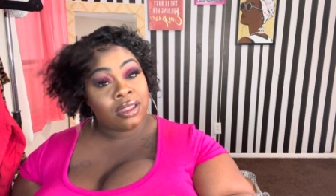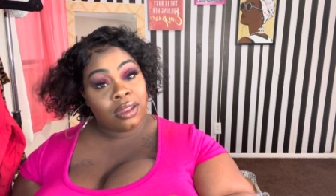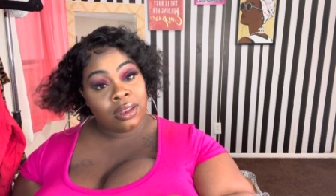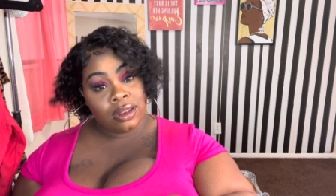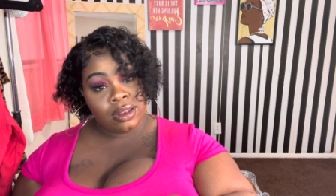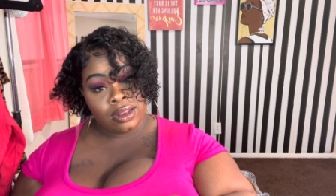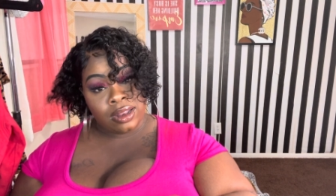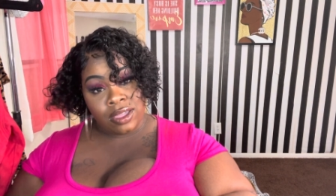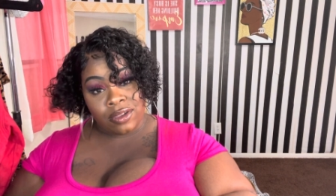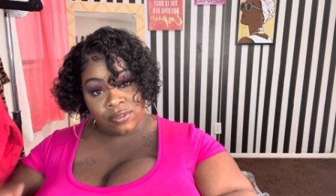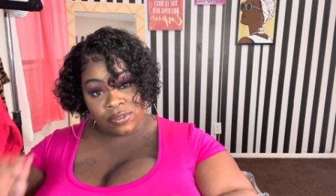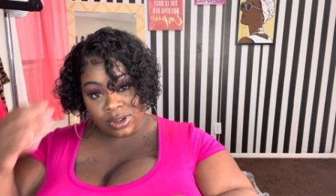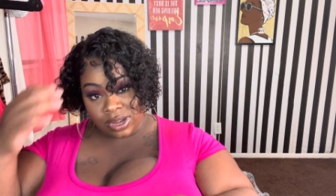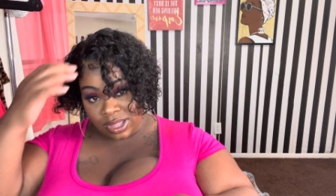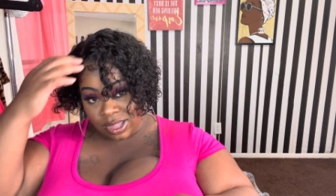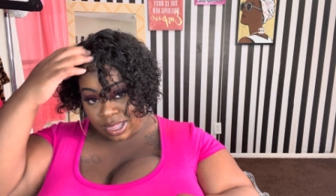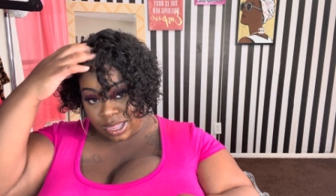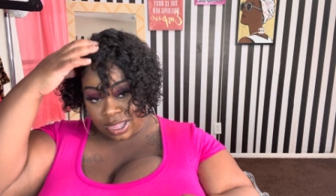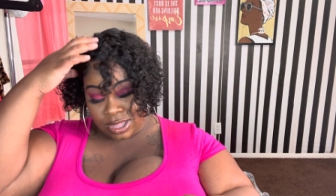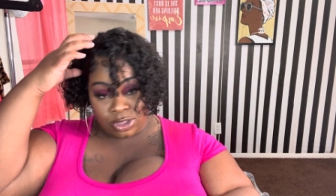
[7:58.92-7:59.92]
loving
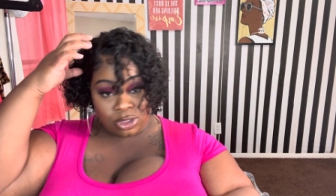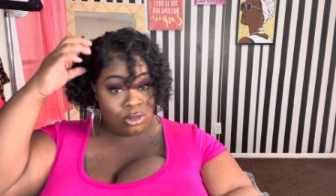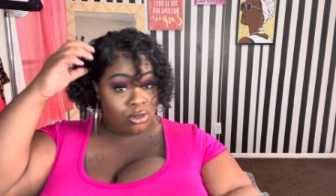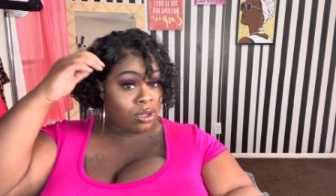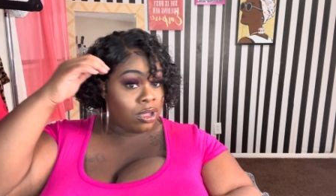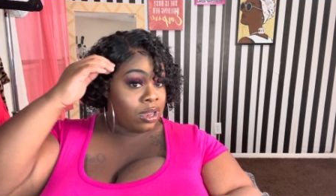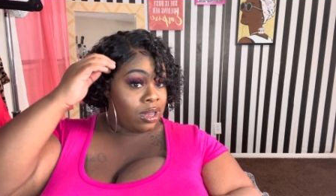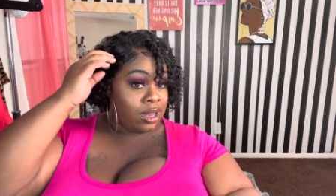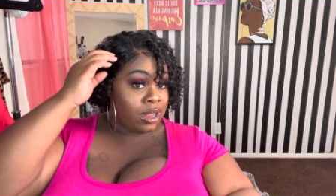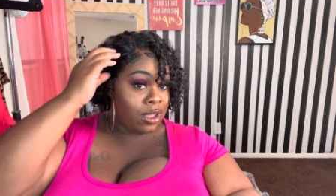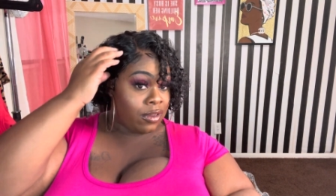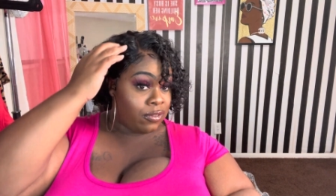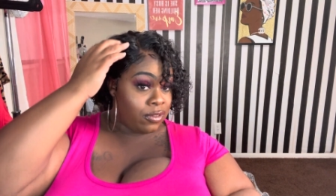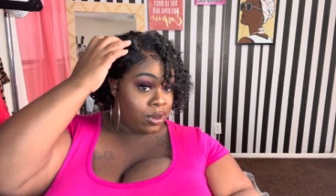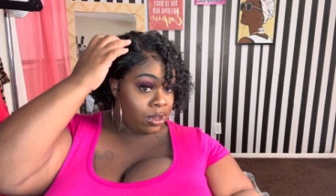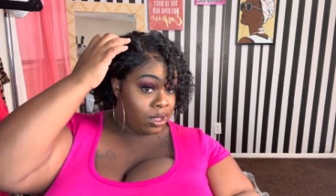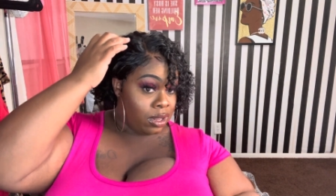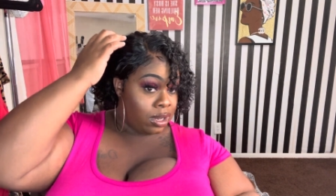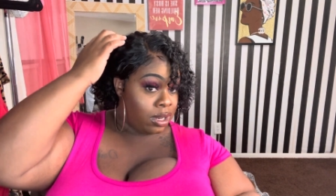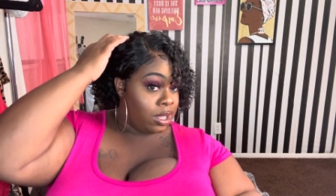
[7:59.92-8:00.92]
it. And you can
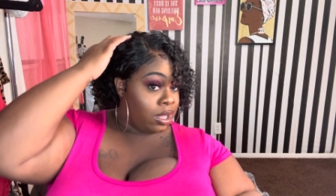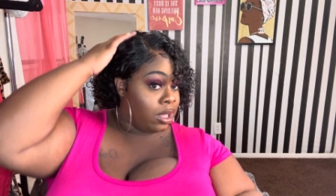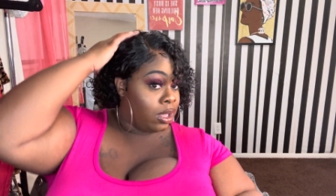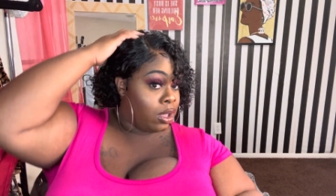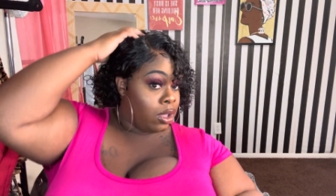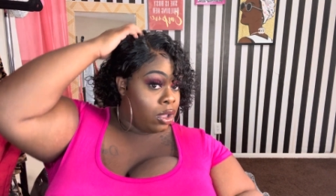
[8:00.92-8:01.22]
definitely